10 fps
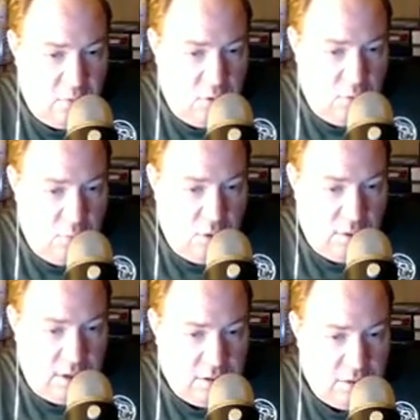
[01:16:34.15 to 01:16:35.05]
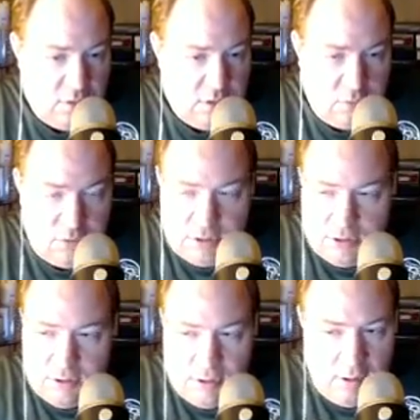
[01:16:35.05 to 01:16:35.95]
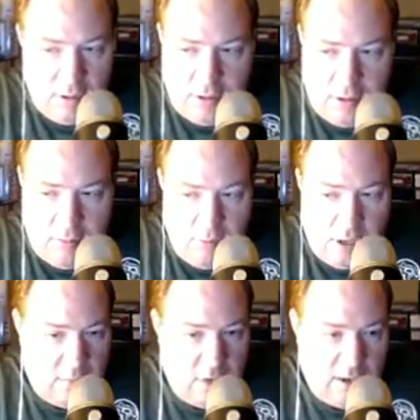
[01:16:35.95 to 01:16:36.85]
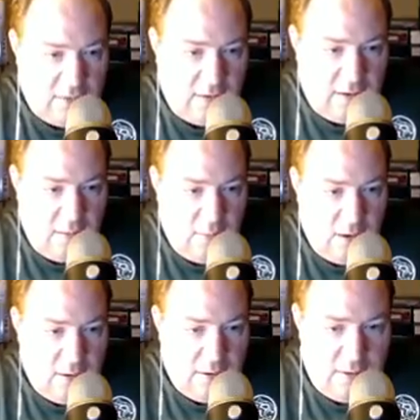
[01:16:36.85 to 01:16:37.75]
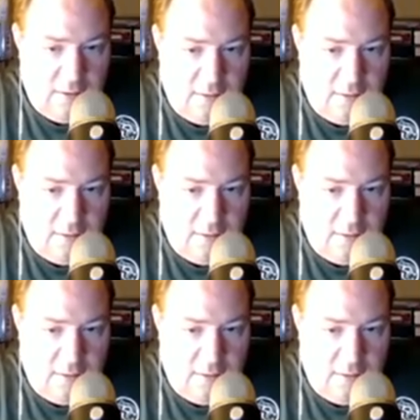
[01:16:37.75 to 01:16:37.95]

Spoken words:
you build extra resources, but I'm not excited about it.